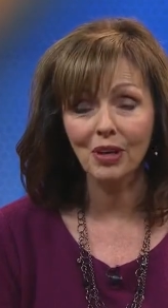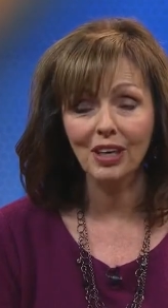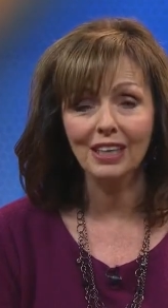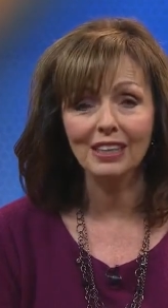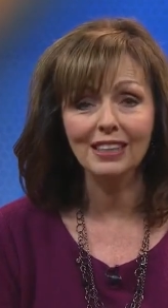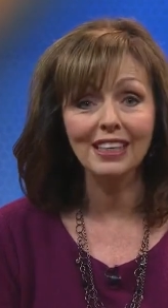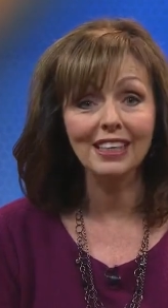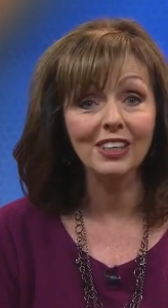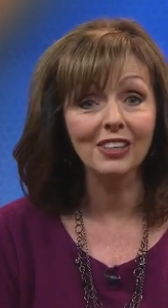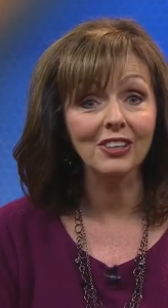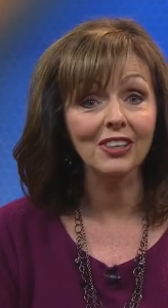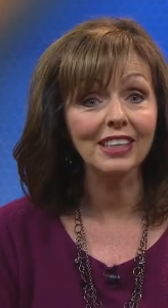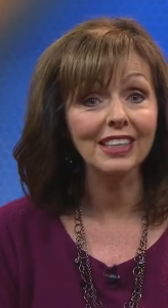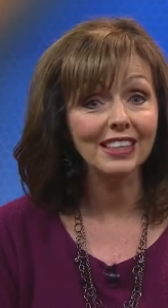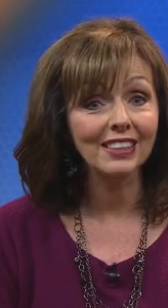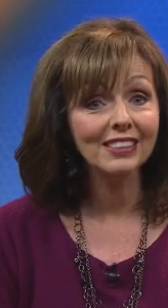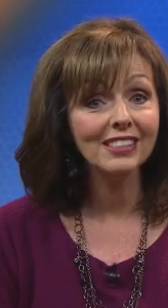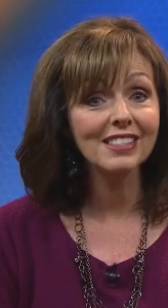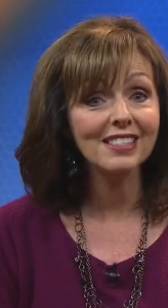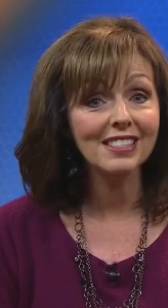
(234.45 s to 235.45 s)
We're going to link you to
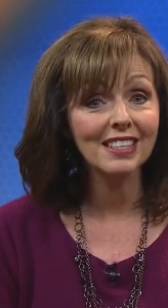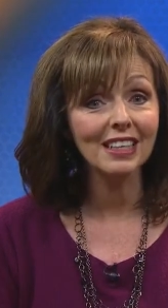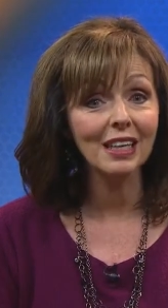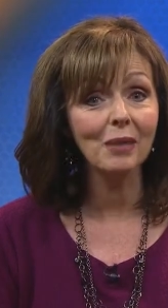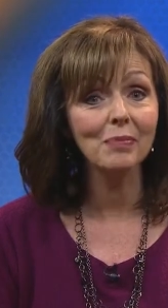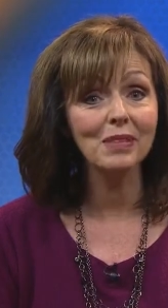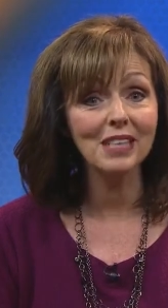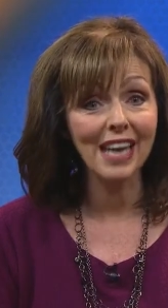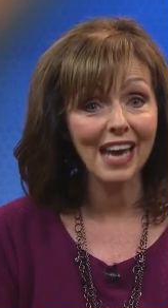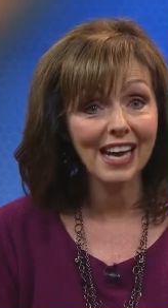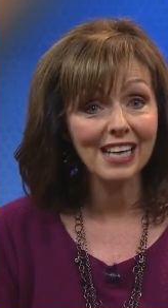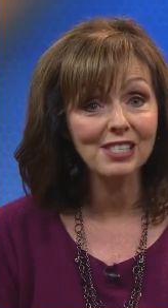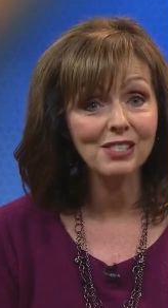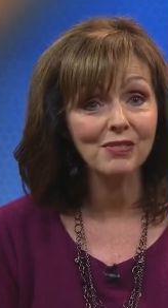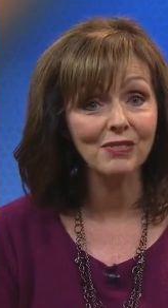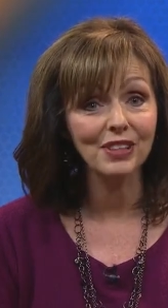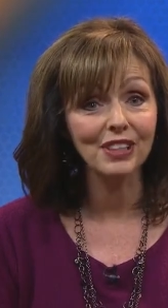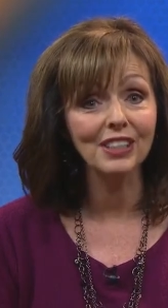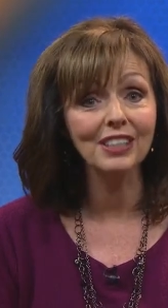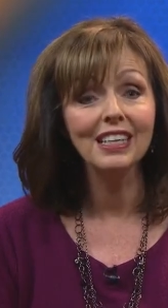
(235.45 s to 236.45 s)

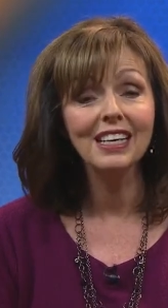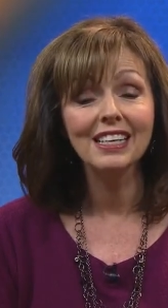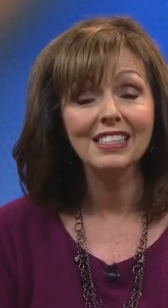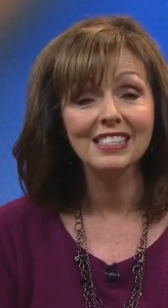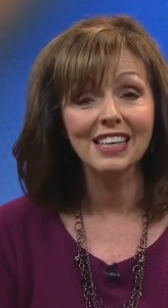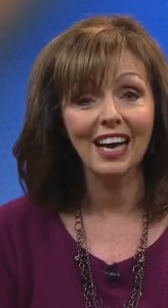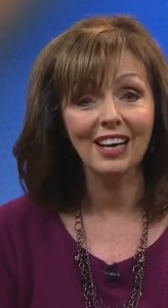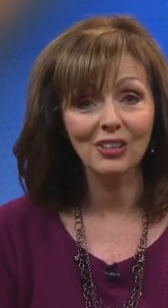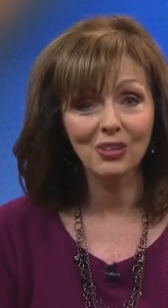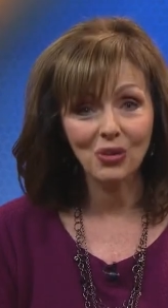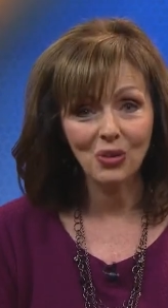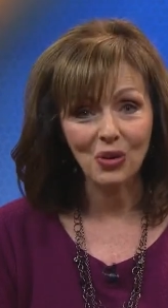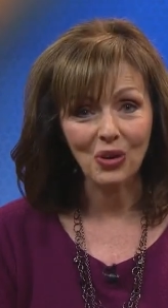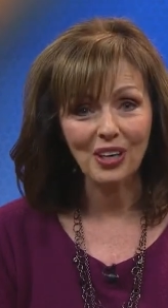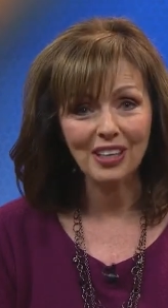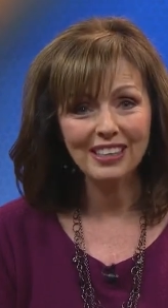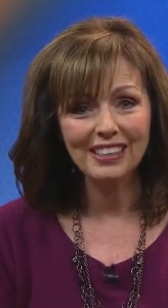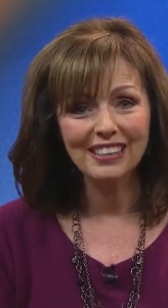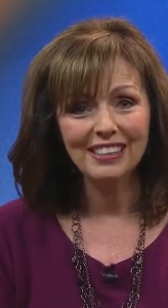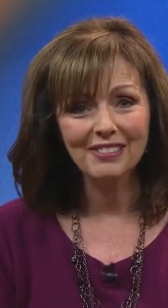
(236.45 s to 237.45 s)

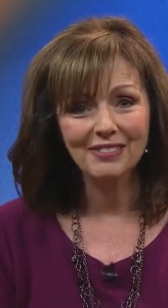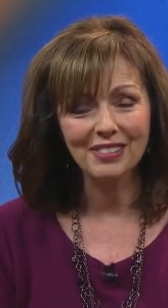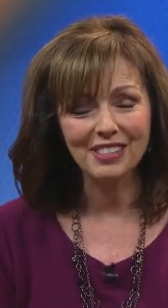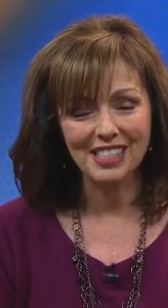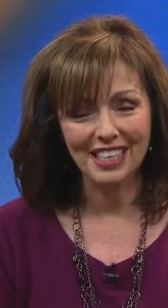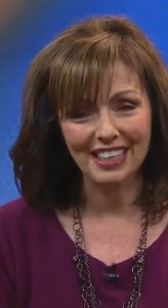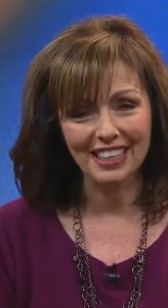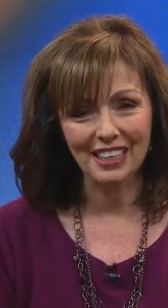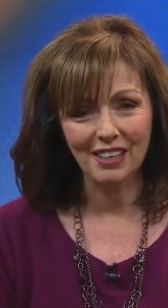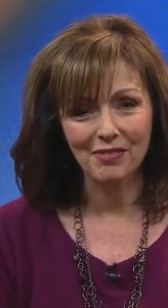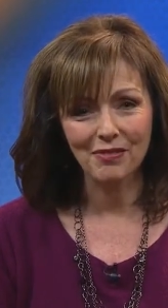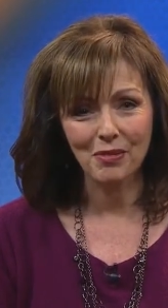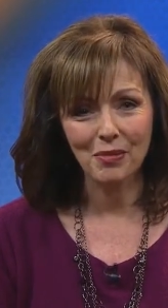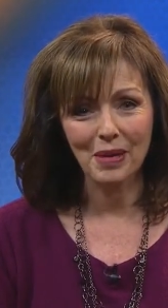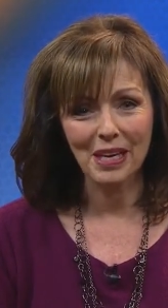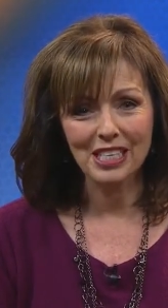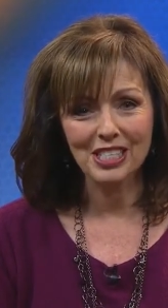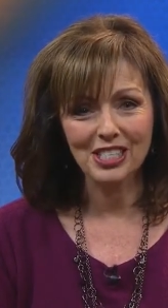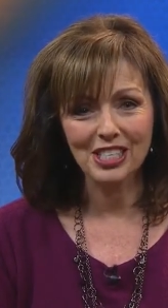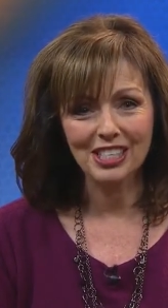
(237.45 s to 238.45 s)
gildasclubnashville.org for ticket
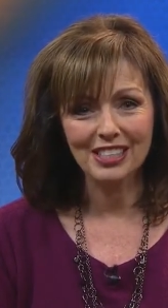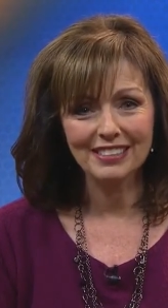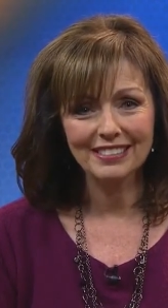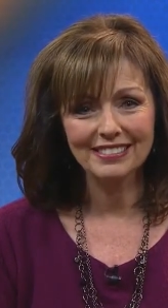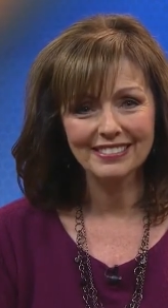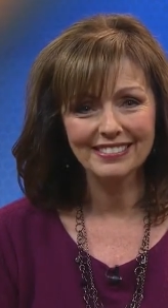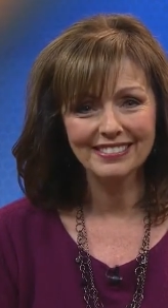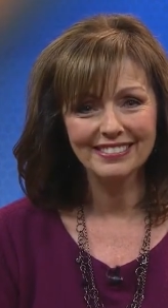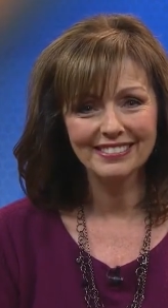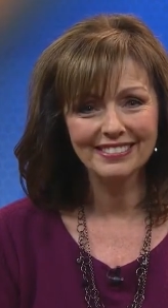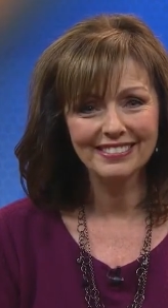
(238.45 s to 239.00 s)
information.